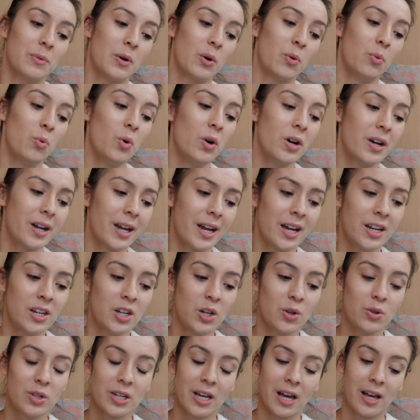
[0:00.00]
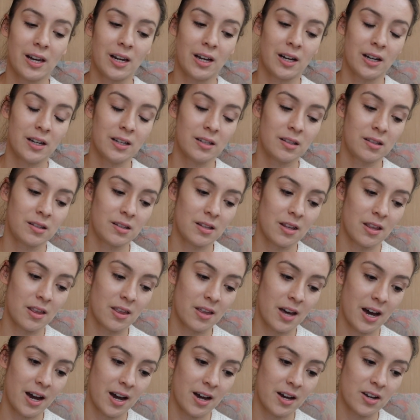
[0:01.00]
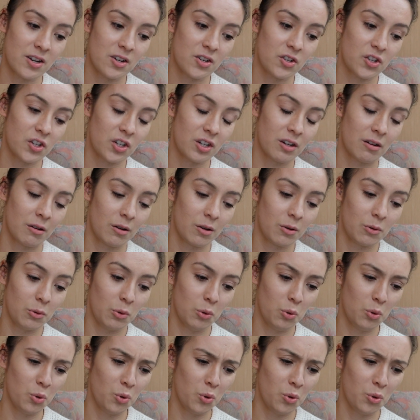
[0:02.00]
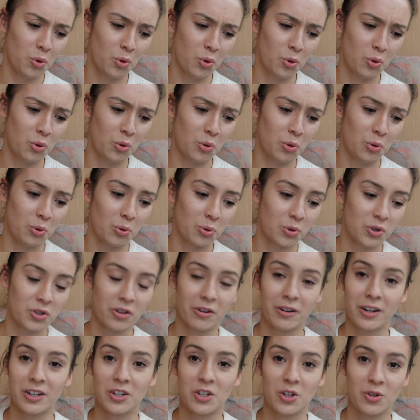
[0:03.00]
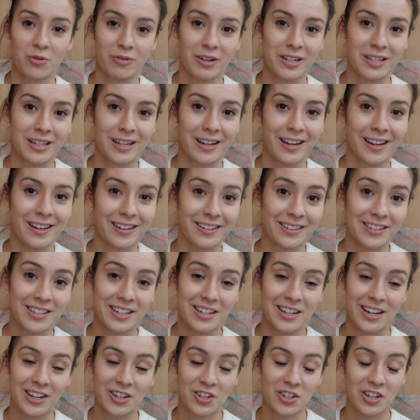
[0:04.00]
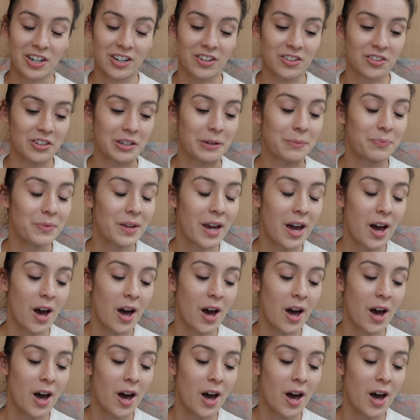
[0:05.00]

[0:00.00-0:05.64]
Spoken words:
what can you tell us that, oh, sorry, I just read it and didn't actually ask you.